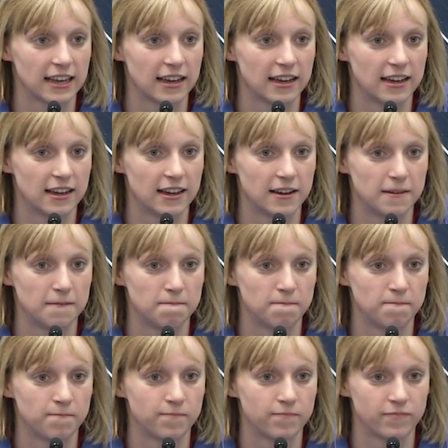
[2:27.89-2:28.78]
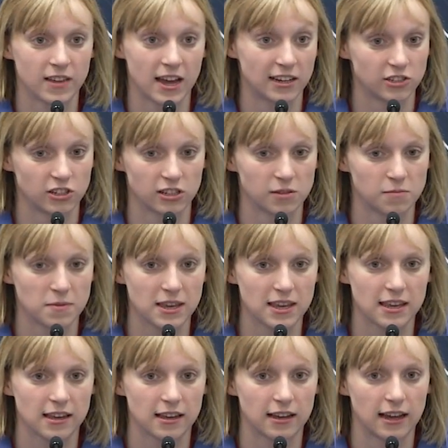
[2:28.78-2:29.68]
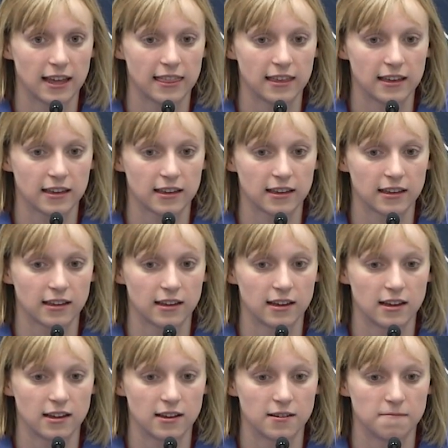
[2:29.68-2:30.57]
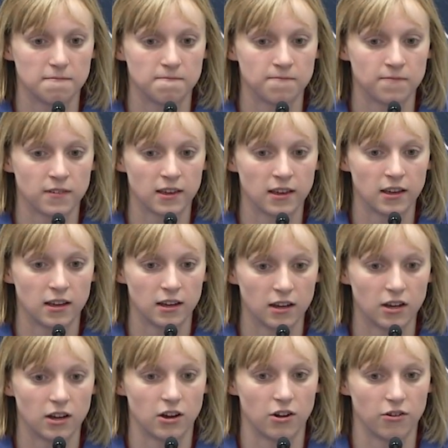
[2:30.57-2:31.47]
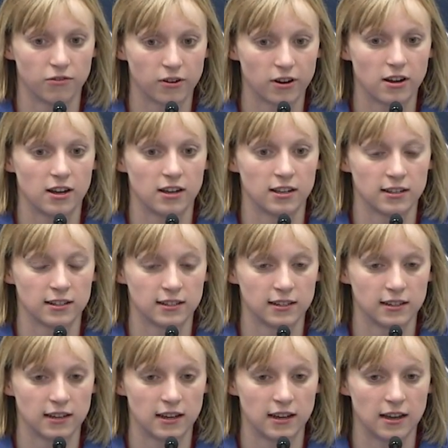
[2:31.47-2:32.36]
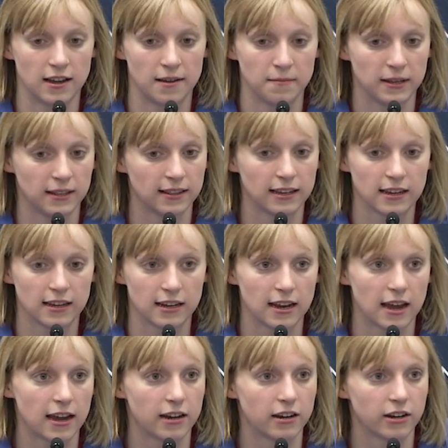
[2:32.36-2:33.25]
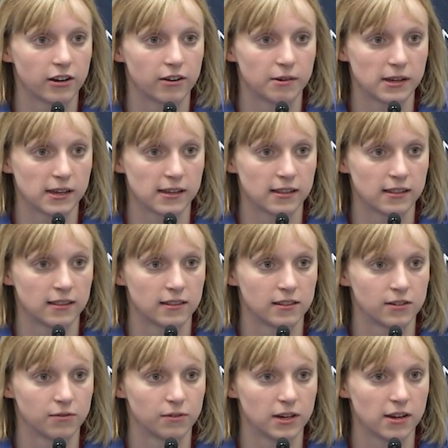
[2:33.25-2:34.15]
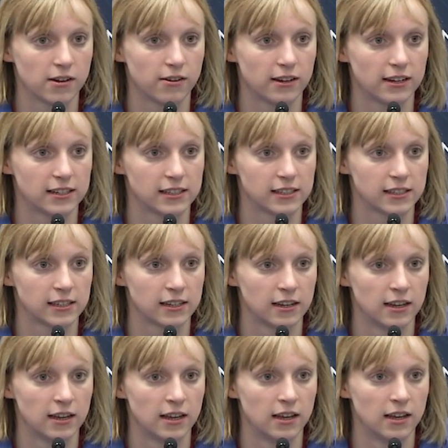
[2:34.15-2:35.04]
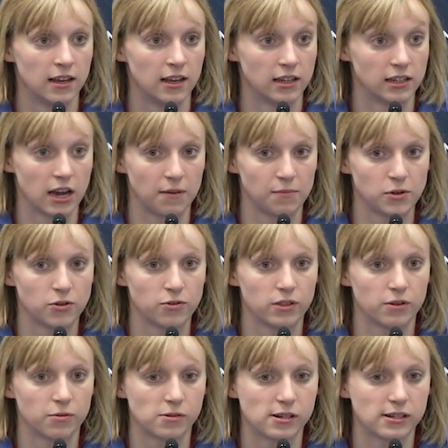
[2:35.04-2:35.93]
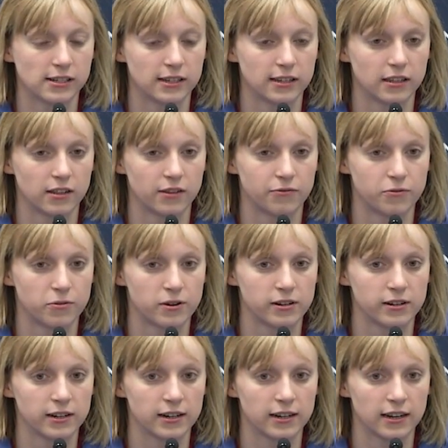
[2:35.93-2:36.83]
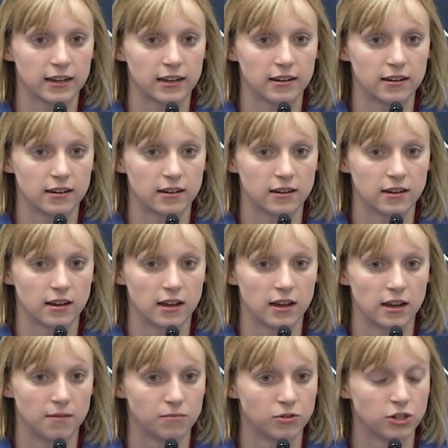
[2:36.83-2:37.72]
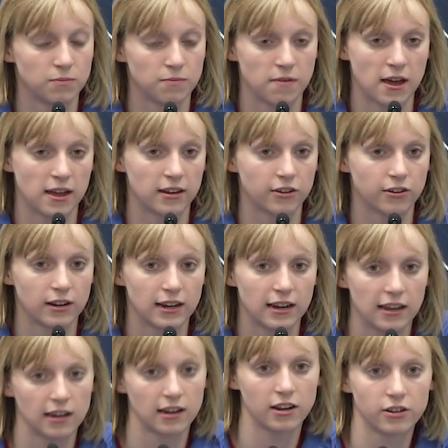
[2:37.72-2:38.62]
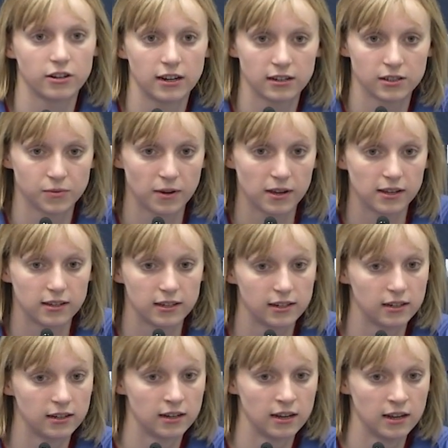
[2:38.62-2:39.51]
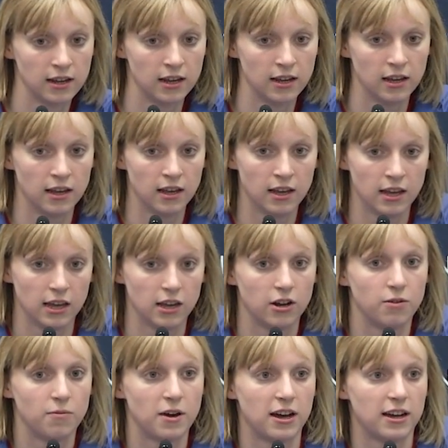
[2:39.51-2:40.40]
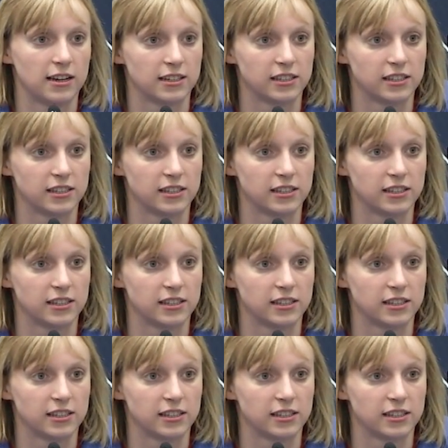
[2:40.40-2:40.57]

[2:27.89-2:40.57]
Um, not just me. I think um, overall, uh, I mean, Leah and I are going in to Rio as top two in the world in the 400, and um, she had a great 800 as well in in Omaha.